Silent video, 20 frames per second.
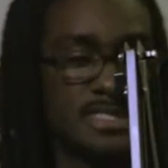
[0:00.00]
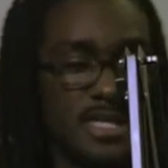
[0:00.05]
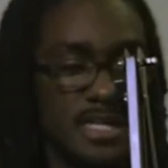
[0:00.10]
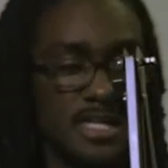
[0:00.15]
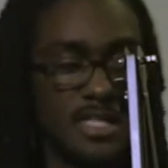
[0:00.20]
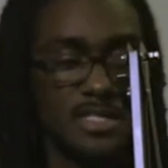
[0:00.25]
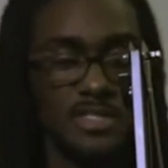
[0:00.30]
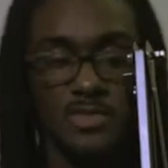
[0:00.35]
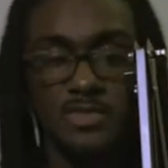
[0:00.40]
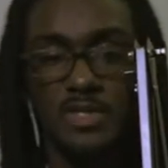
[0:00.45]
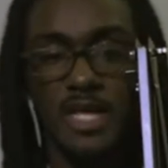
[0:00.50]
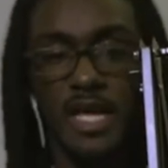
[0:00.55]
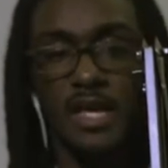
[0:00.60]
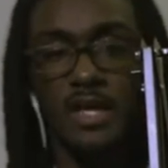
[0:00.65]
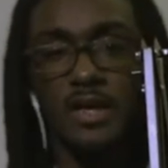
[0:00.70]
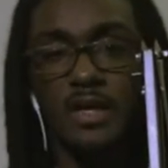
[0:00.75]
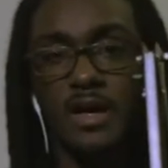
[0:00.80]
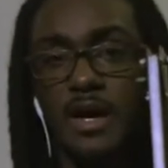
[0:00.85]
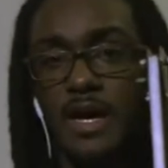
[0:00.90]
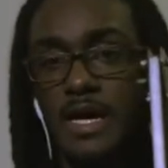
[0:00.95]
telling you
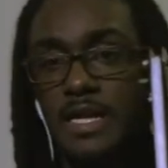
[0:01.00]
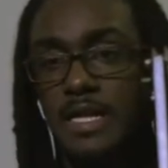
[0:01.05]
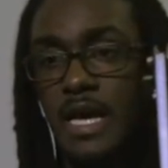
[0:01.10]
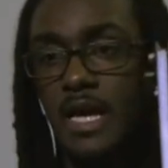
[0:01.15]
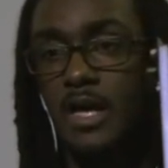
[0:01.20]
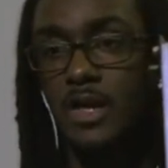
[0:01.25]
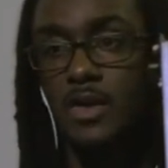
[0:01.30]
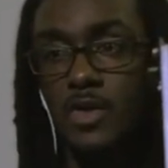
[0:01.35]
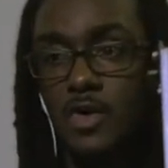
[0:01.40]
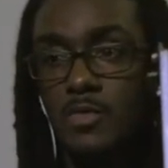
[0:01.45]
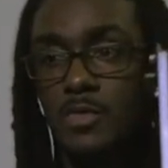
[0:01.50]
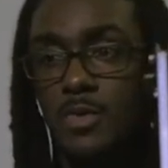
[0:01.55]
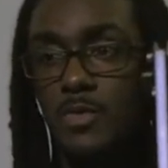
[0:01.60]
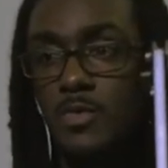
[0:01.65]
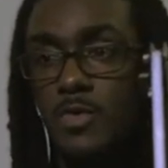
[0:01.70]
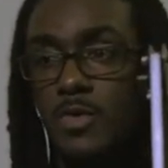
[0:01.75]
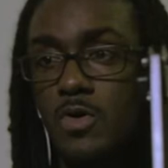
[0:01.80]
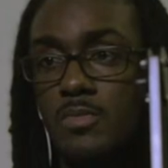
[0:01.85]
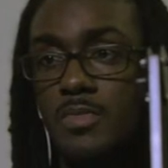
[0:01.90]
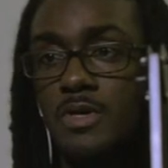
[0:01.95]
that
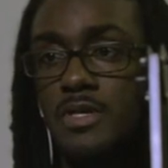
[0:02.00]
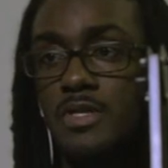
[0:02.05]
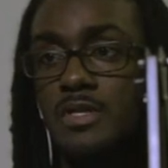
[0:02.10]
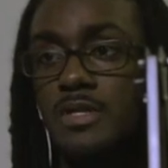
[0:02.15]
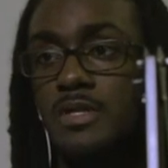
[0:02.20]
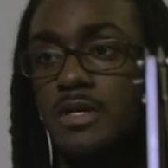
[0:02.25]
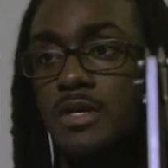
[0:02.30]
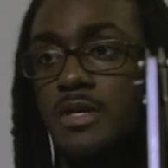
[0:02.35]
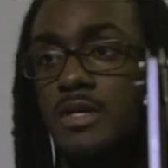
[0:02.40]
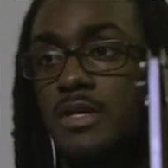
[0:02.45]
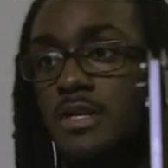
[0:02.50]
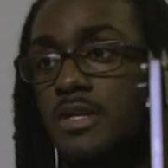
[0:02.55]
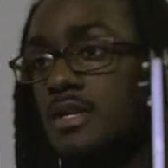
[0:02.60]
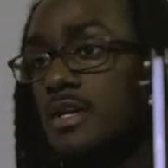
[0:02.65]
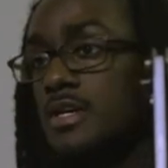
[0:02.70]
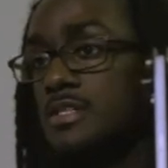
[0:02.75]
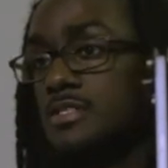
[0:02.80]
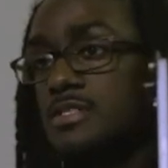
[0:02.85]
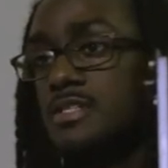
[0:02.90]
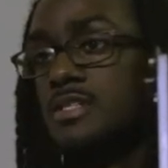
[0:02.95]
global warming
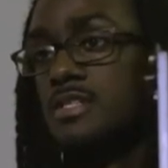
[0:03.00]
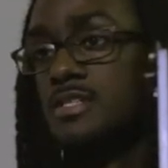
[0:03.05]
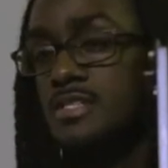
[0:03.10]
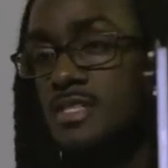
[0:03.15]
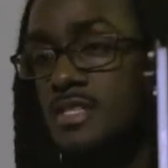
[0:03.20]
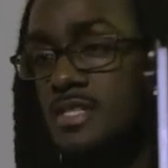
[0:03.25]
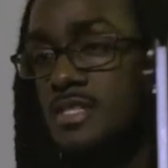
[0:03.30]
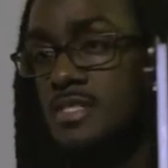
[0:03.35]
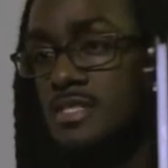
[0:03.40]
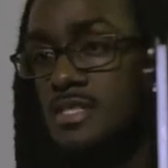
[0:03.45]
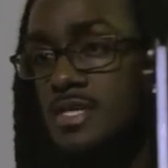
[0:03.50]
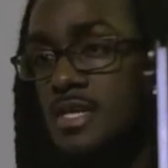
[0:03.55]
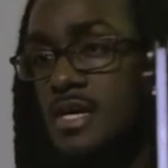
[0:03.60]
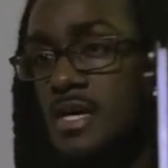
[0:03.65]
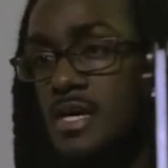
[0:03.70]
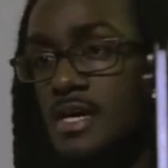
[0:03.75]
doesn't exist,